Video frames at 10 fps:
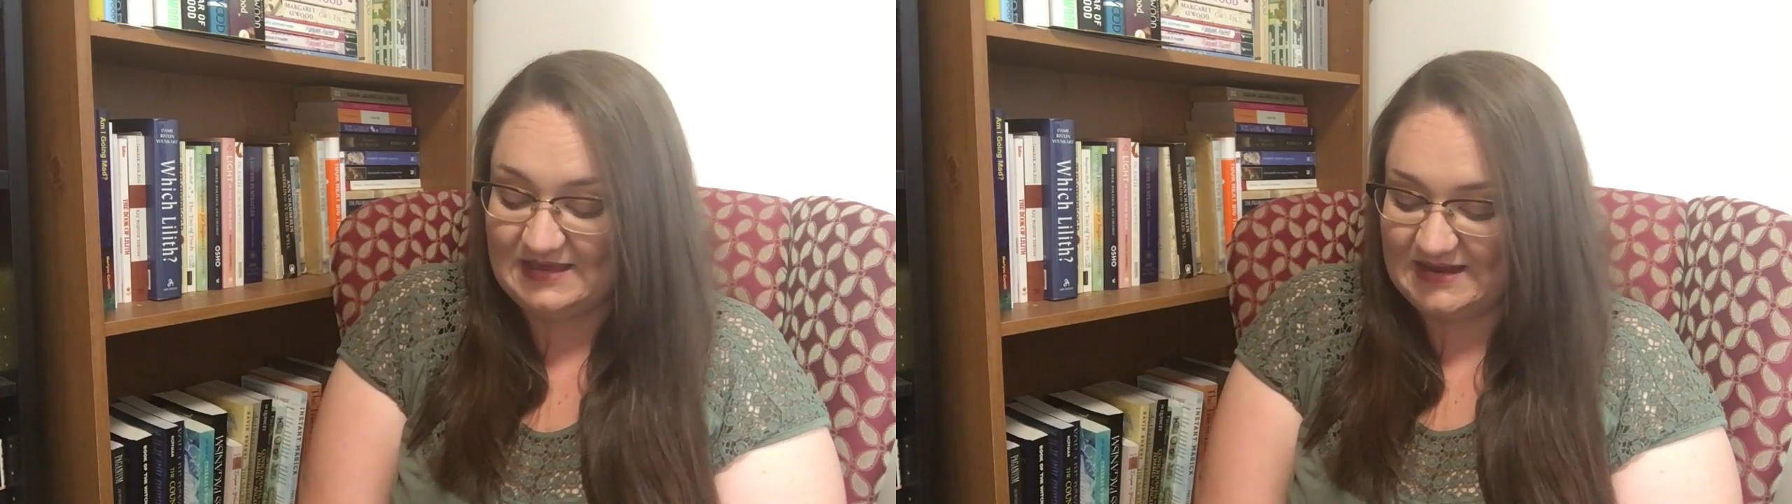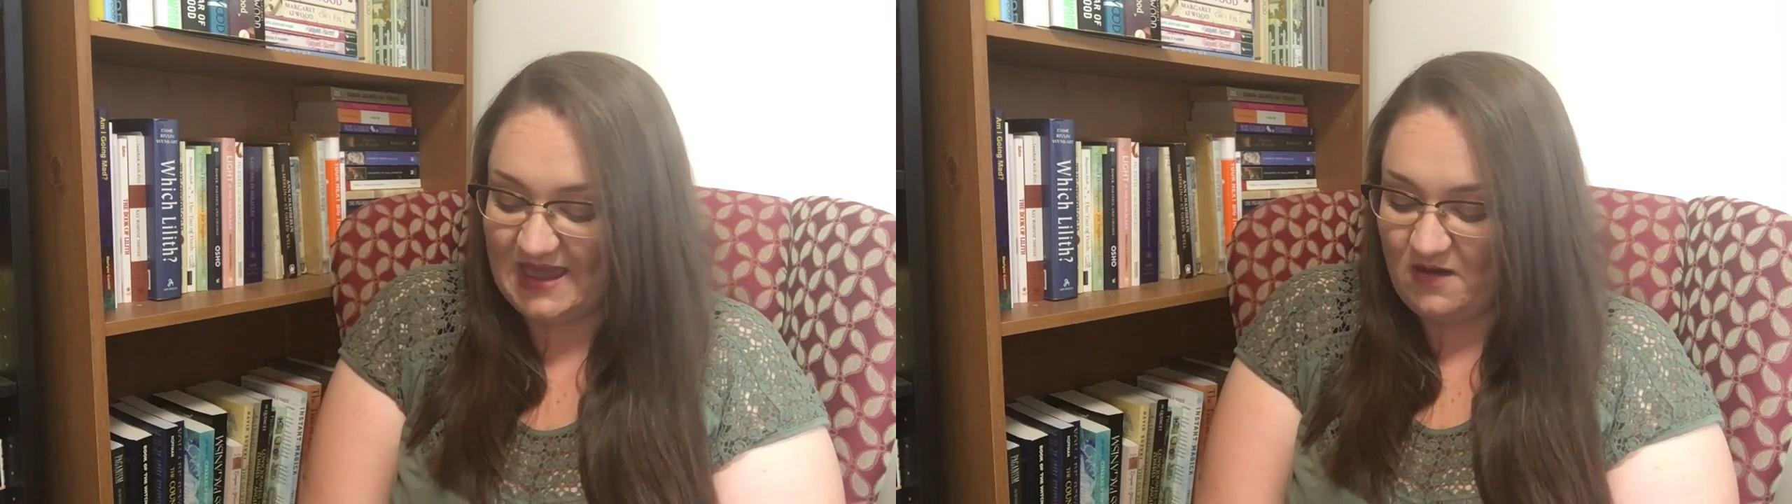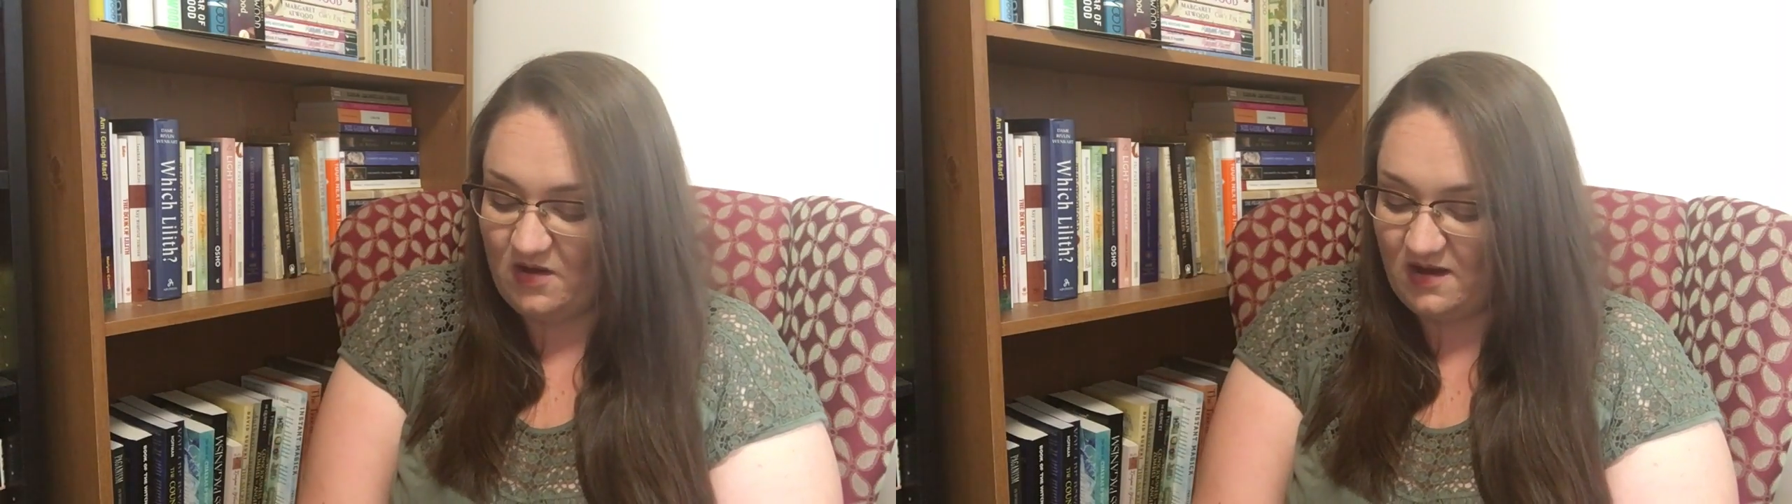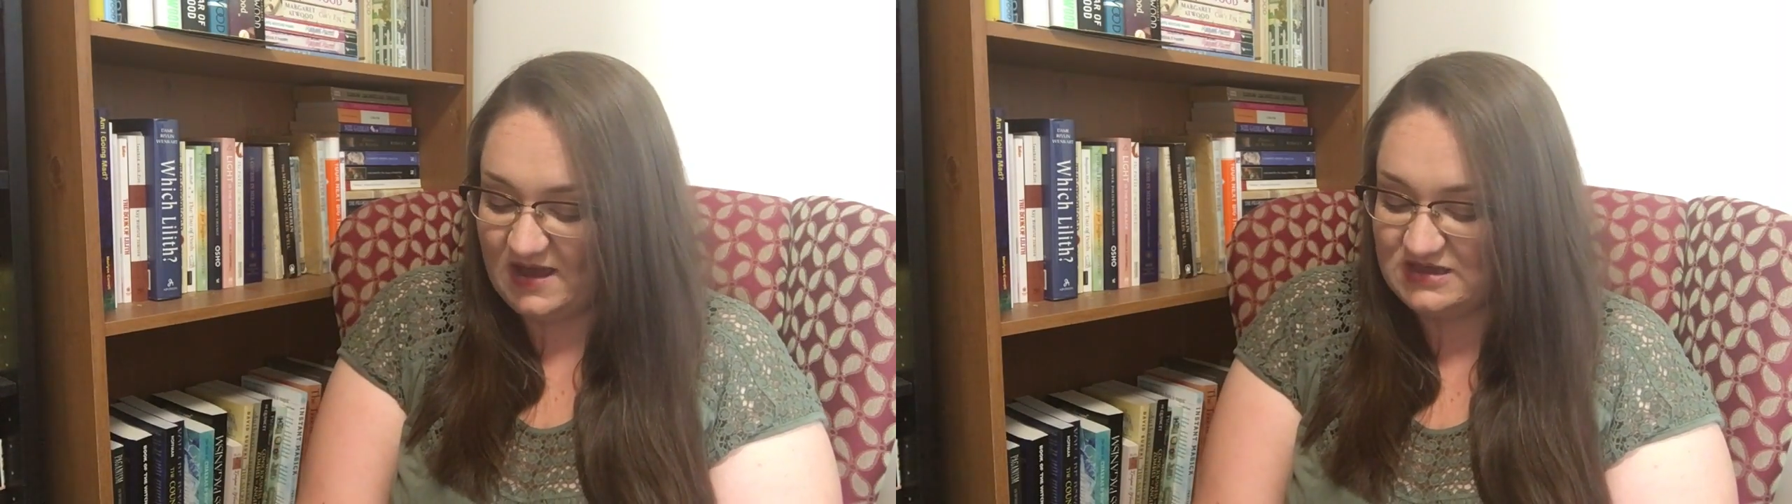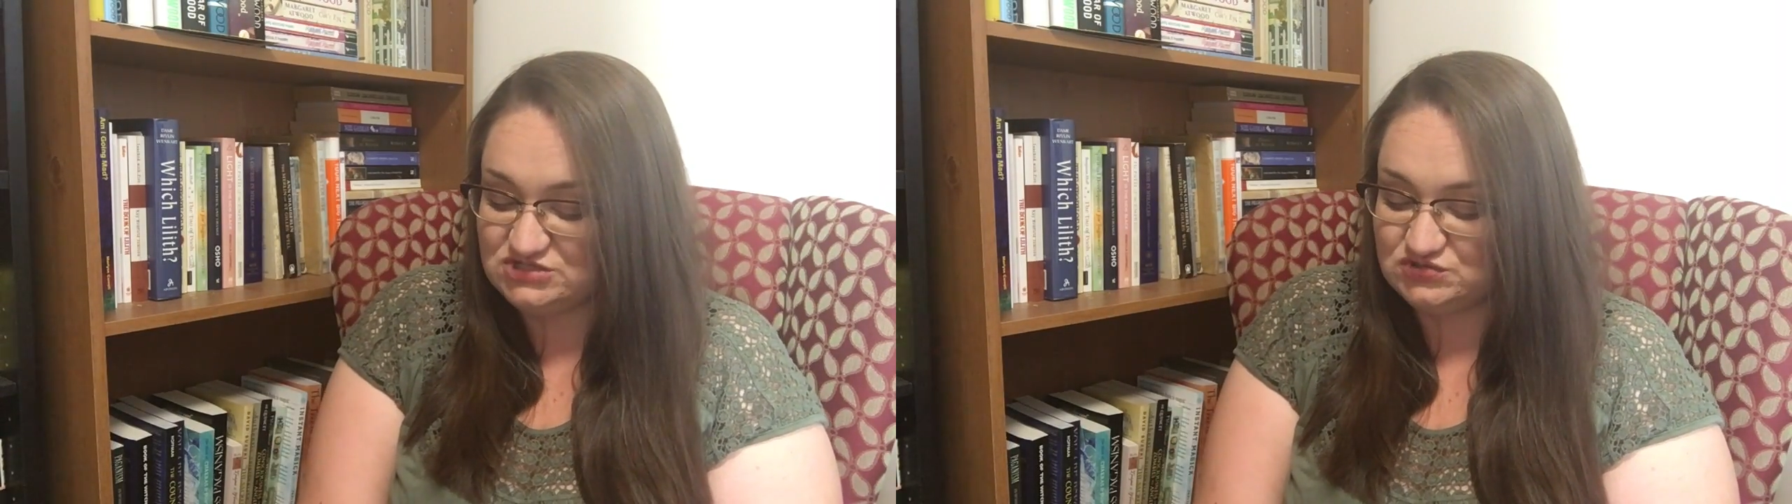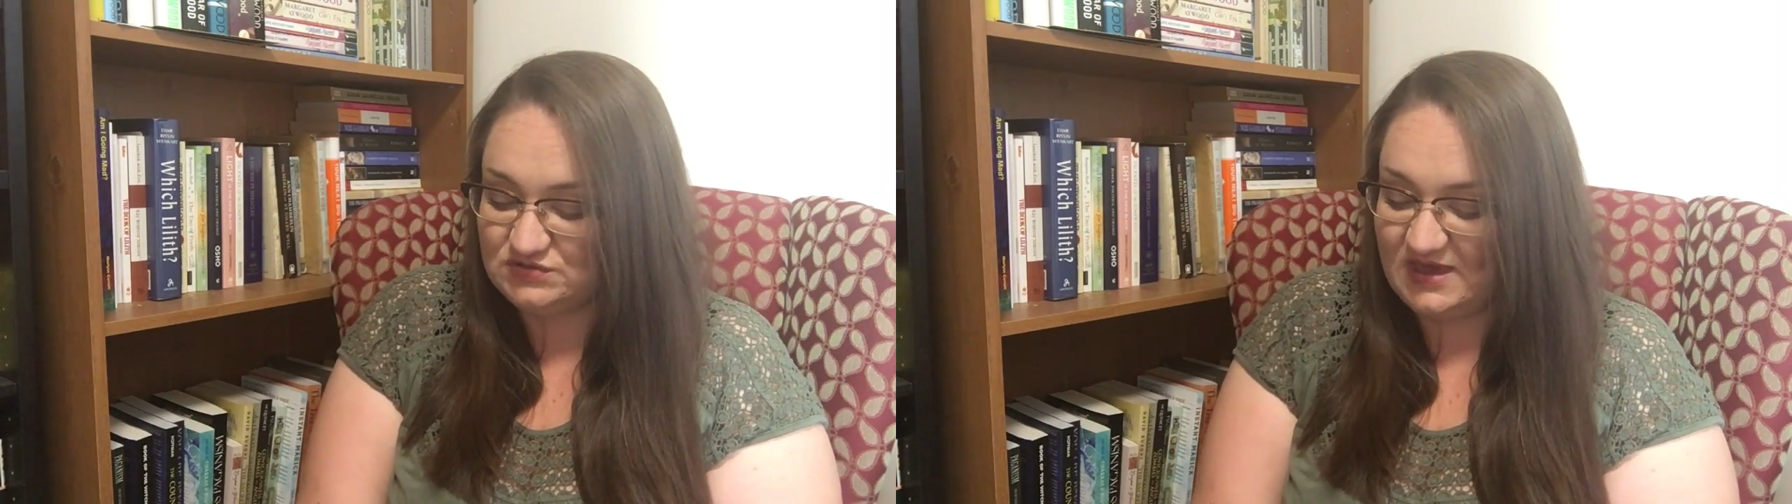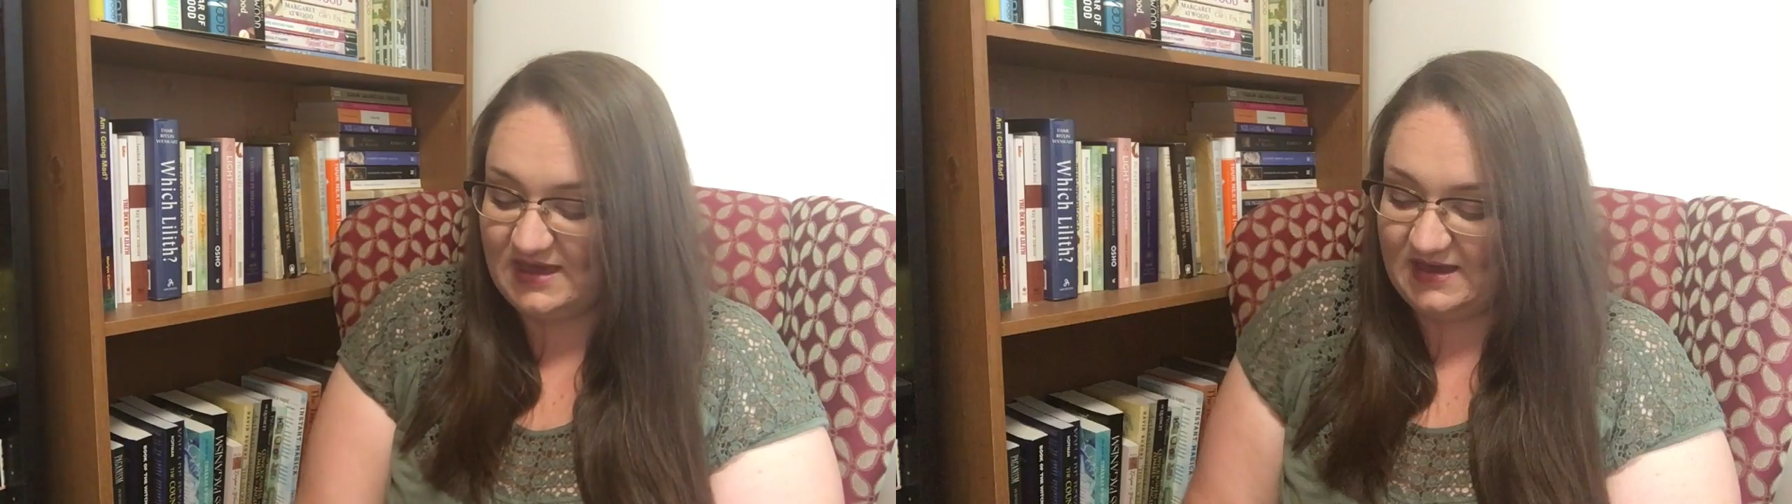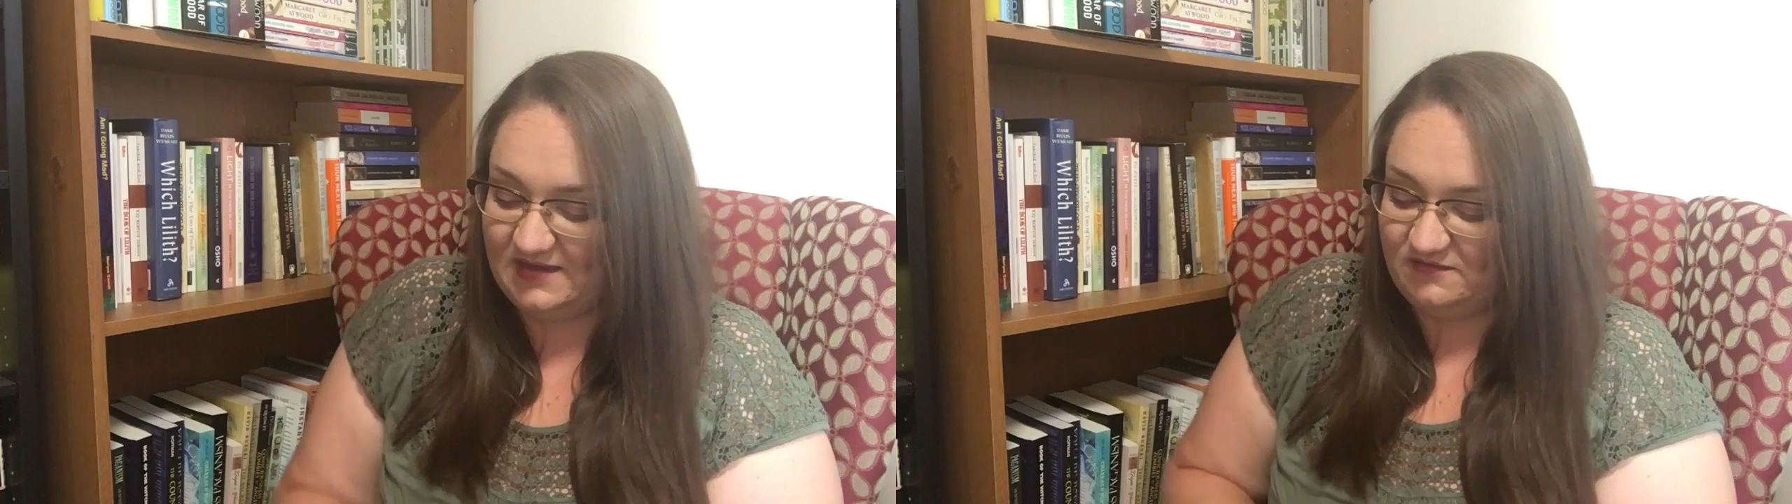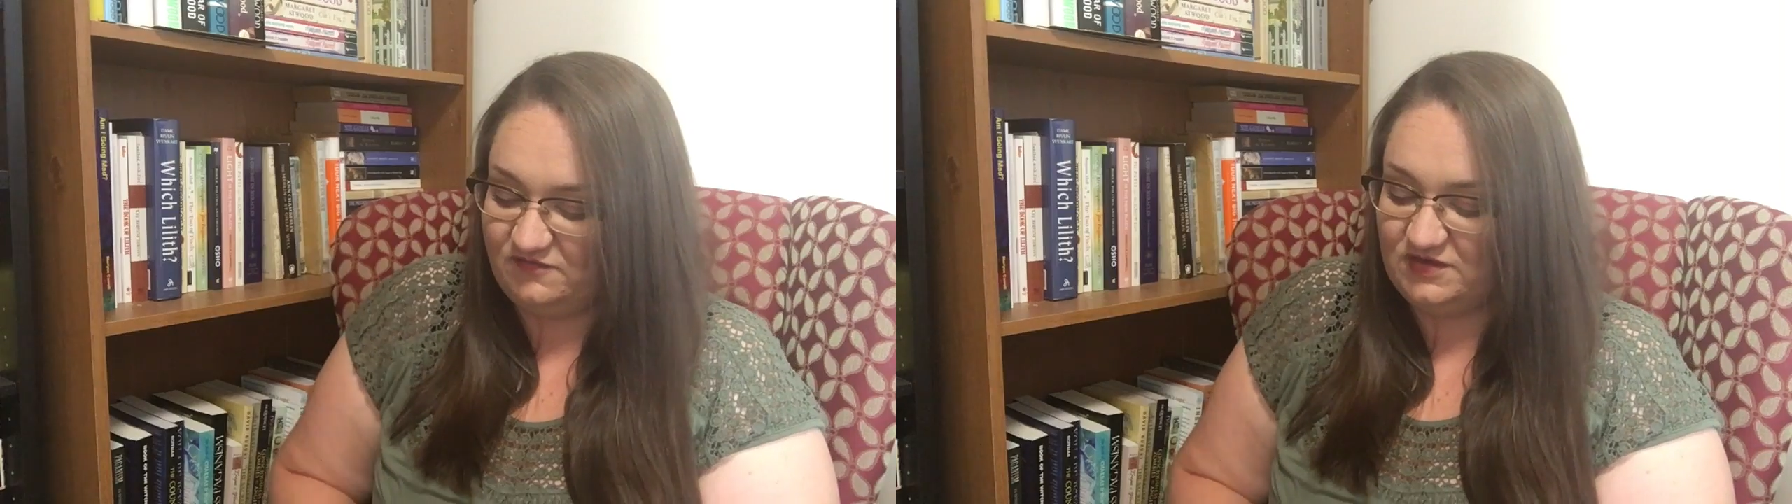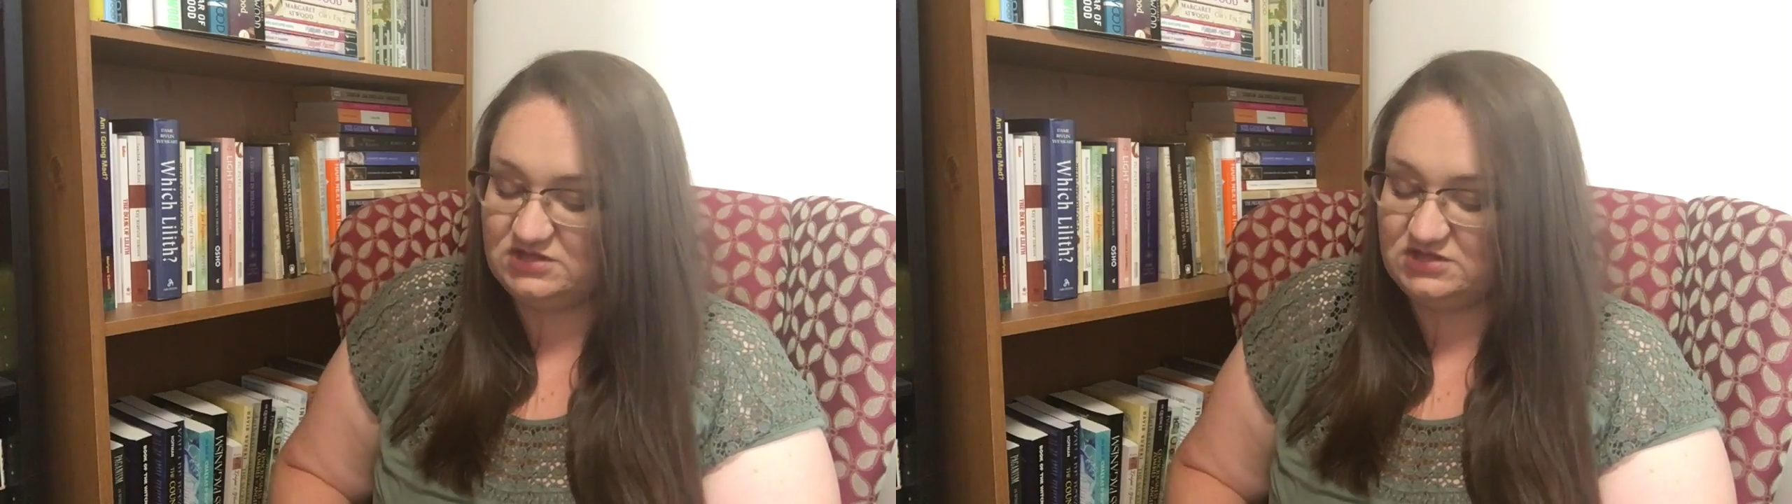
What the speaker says: Now, I do have